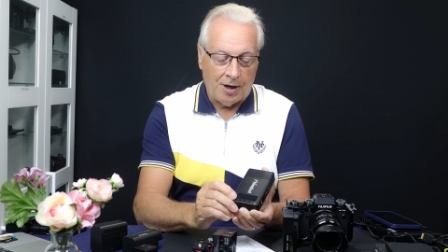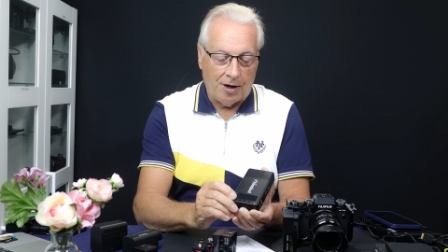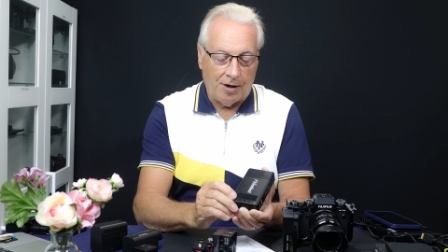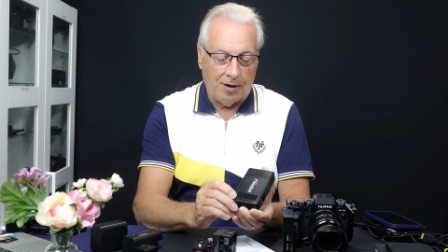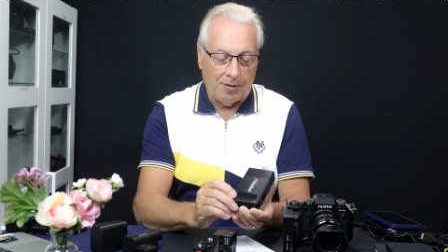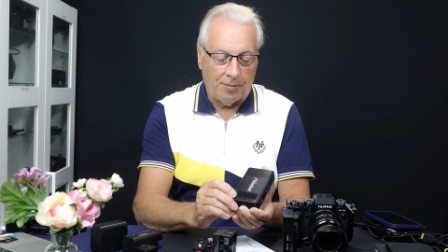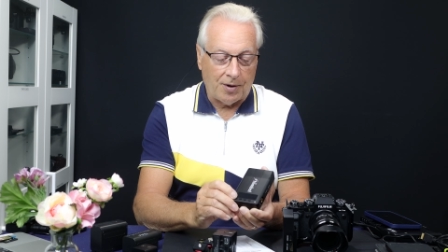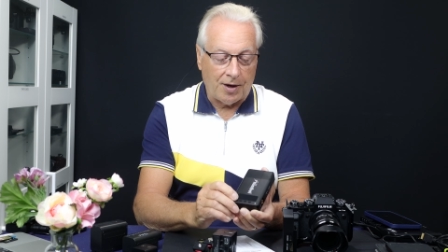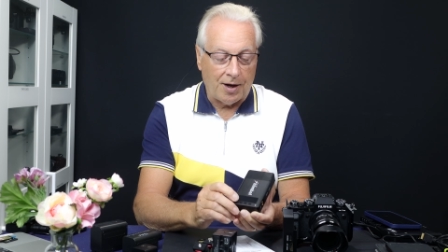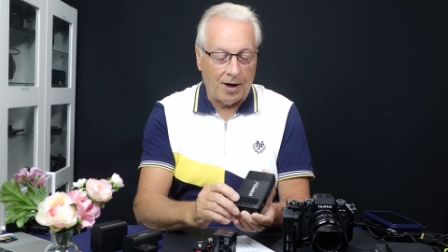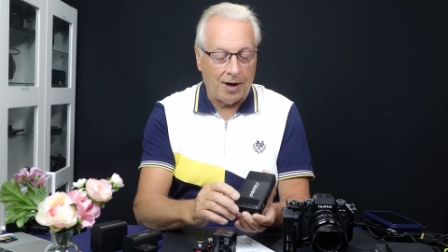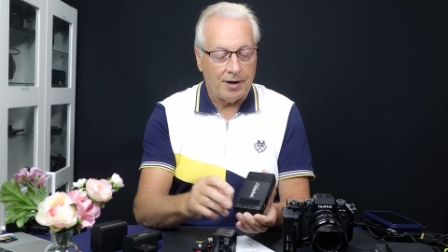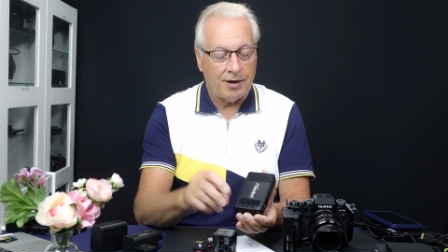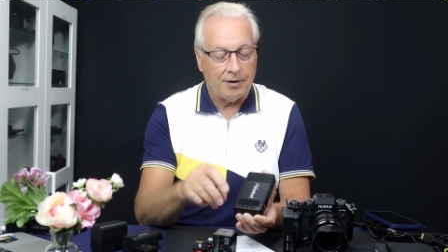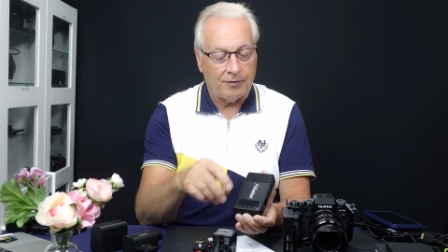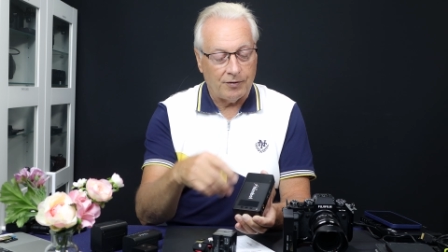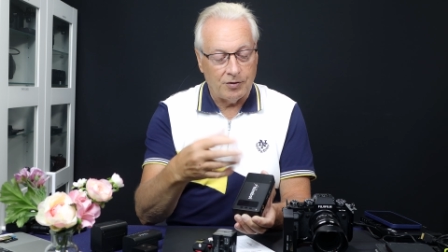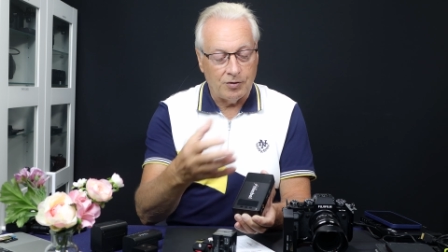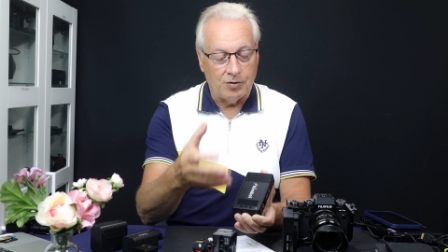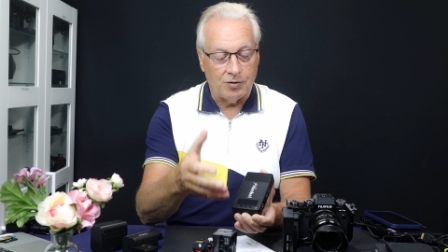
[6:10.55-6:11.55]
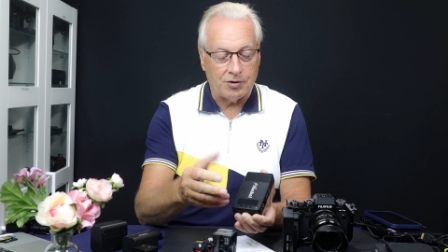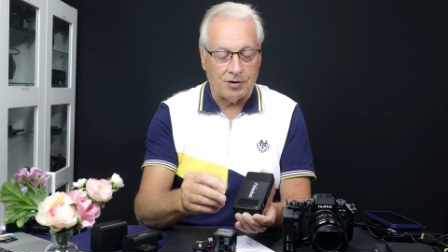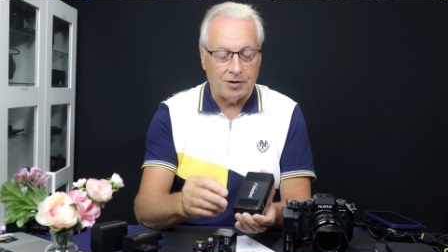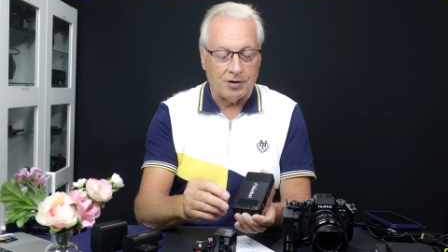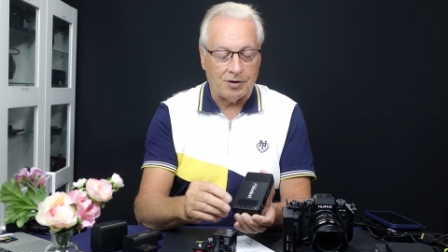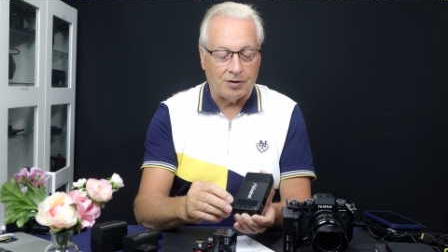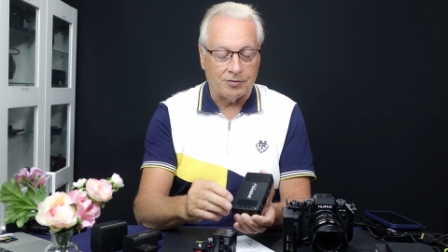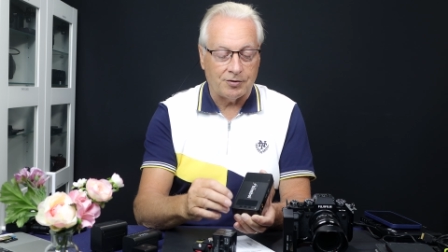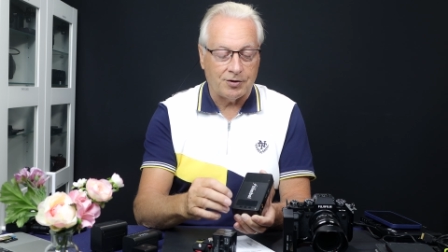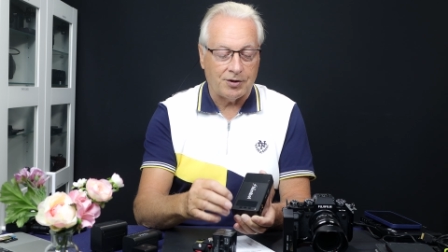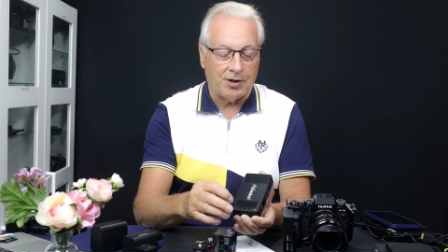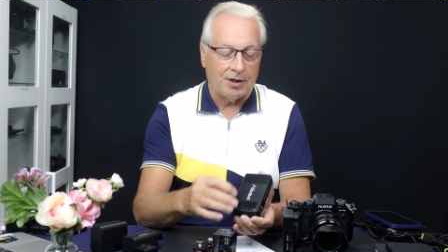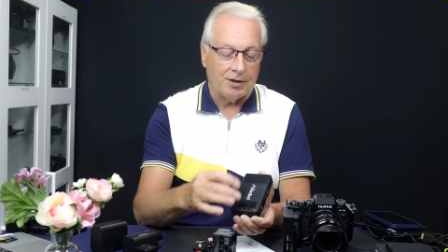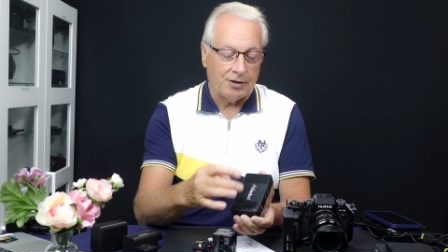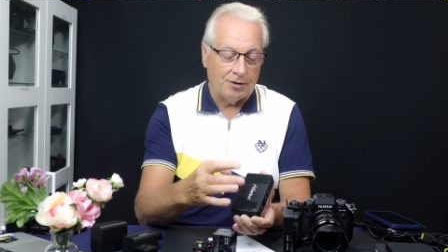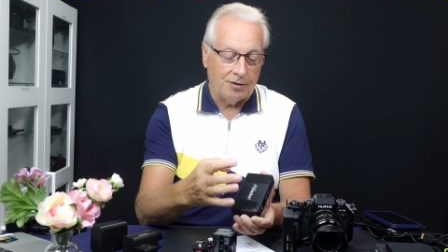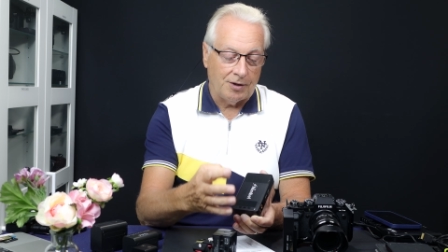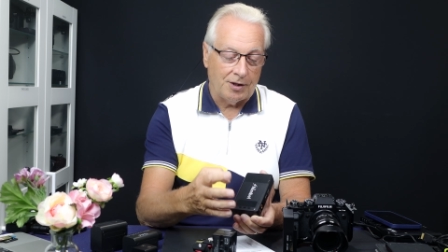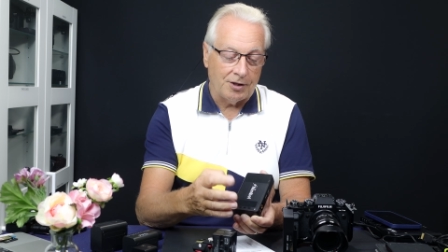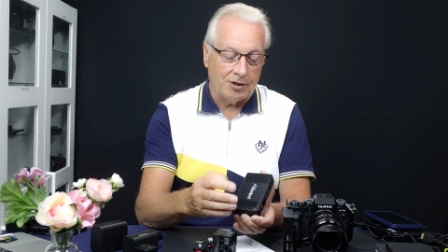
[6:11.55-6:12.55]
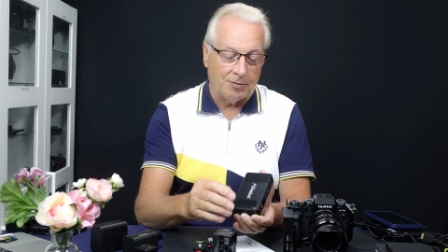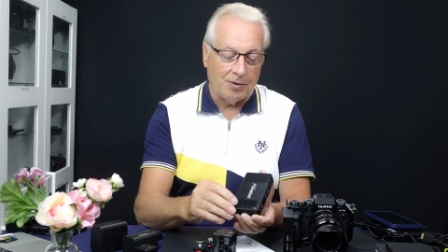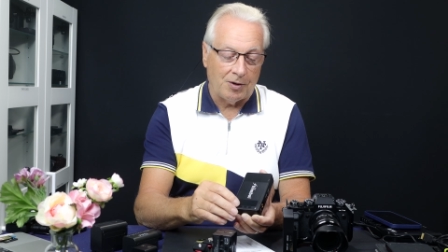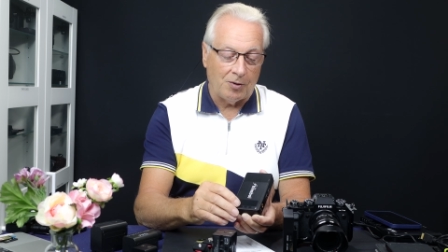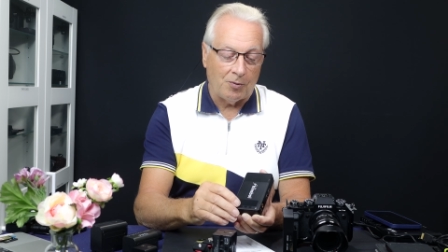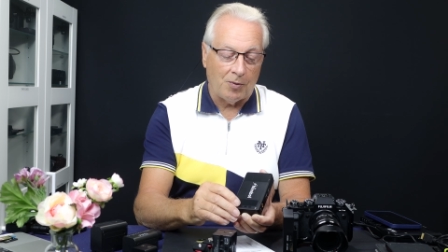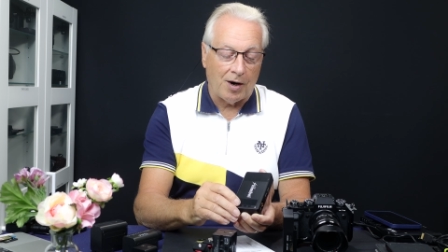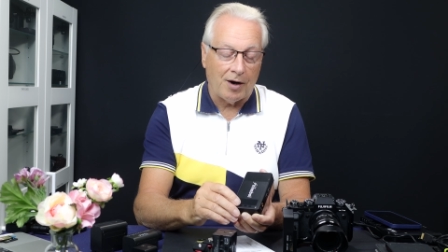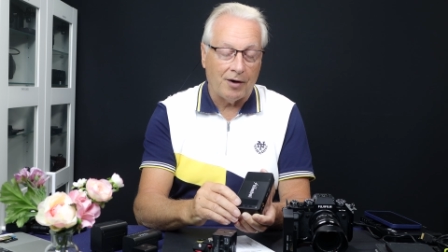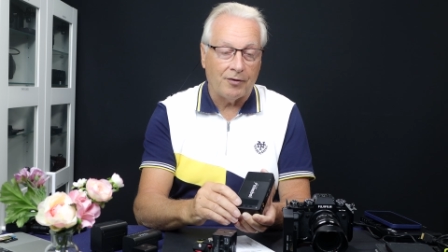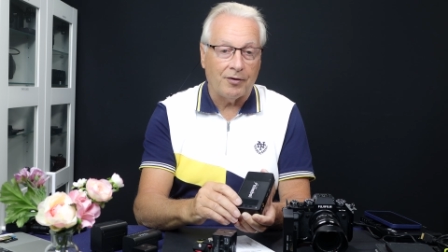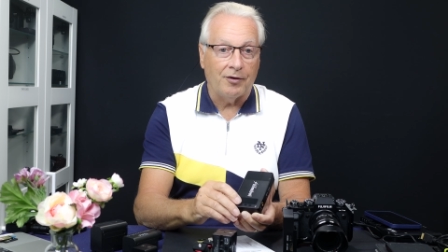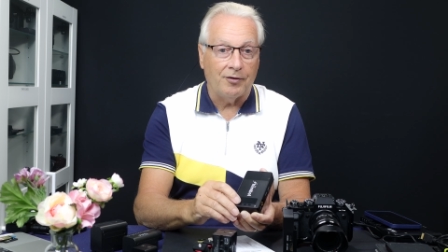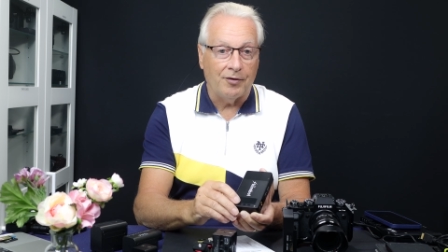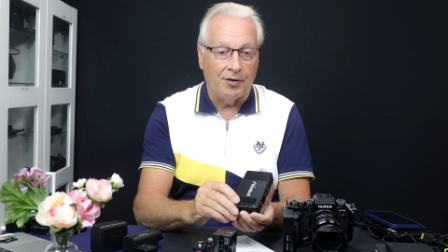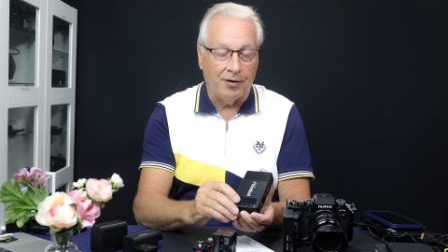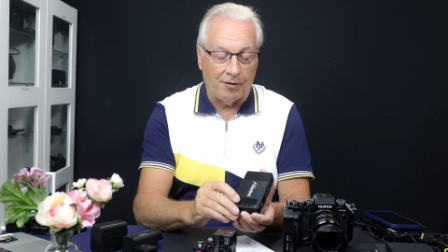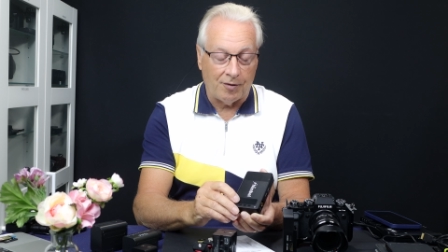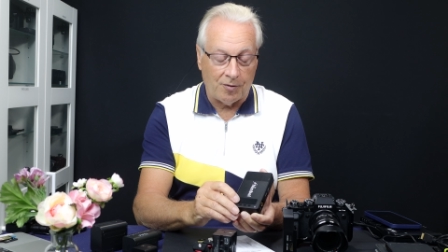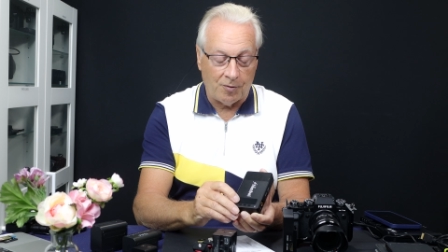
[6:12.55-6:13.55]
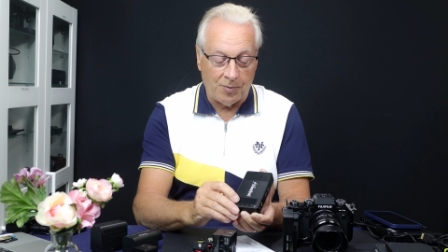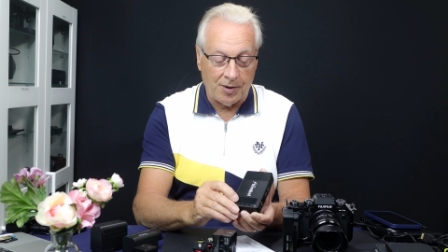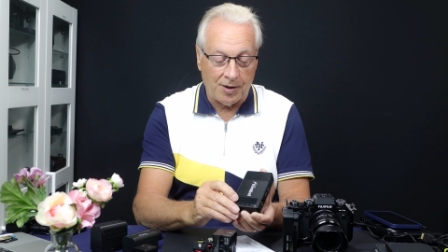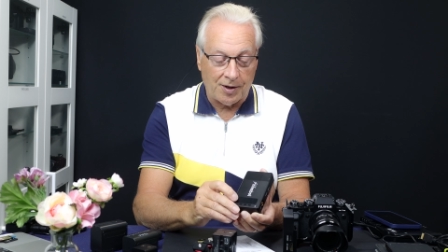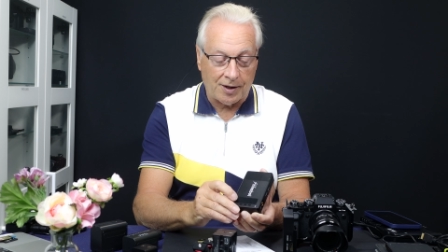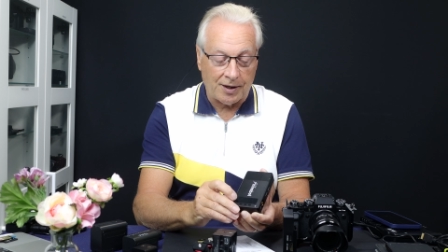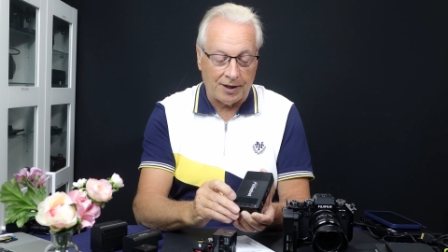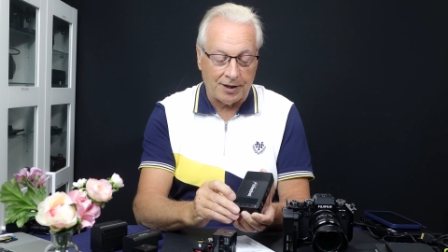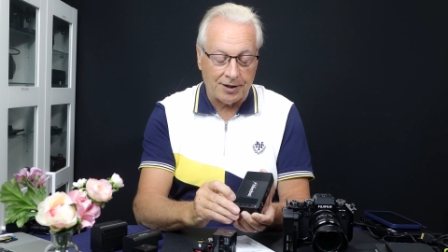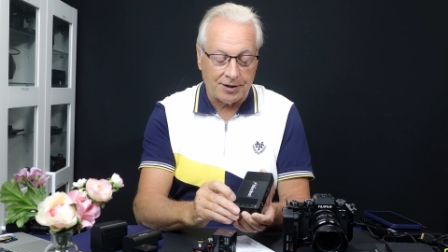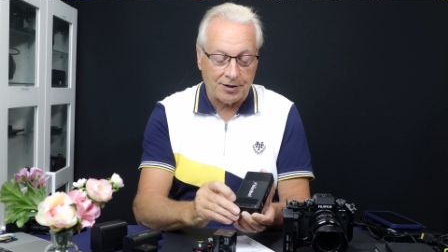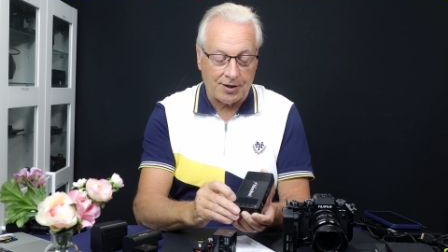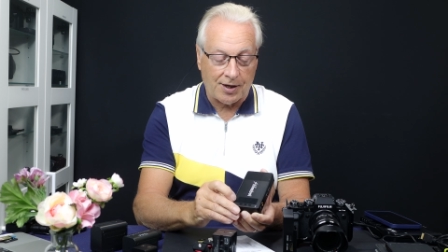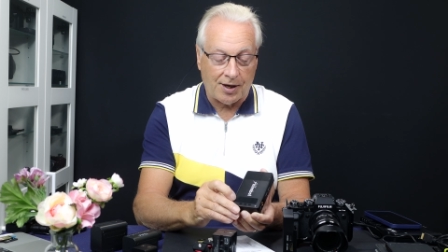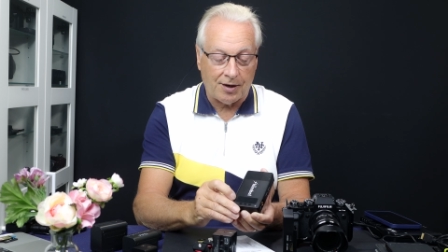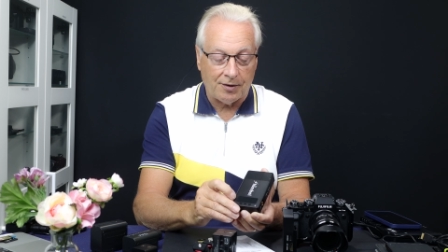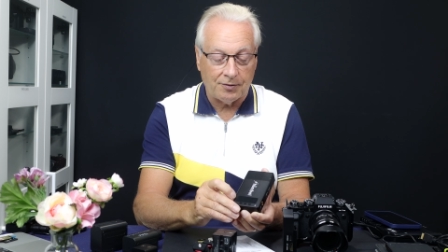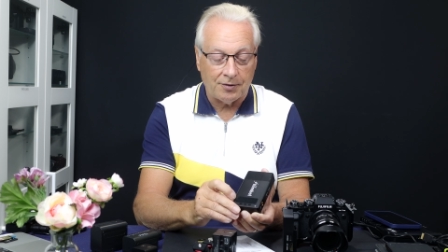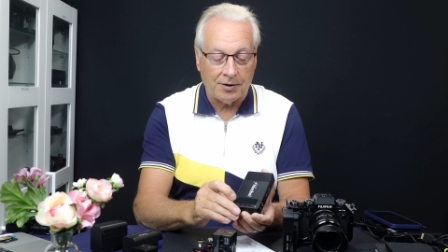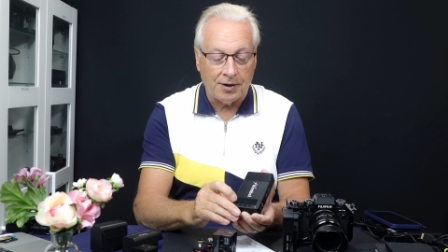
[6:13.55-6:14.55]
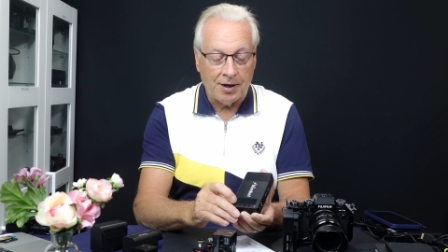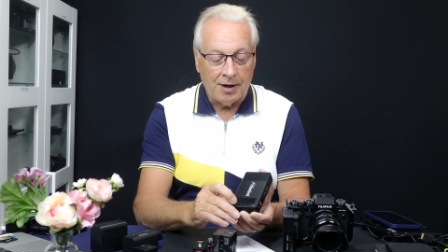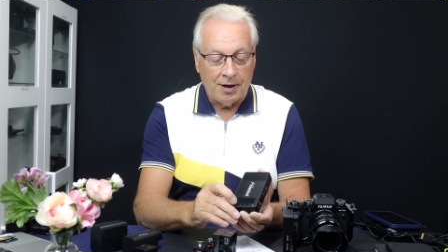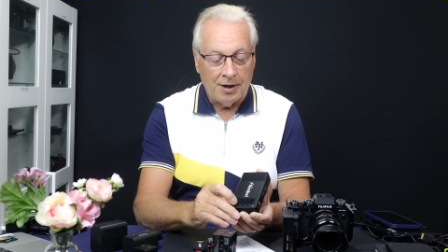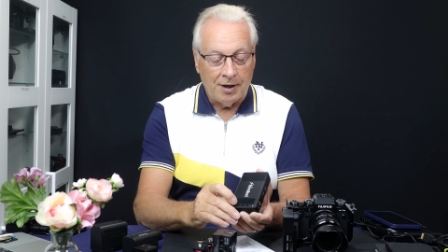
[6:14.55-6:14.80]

uh, again if you're using it on set you need to be aware that there will be a click sound.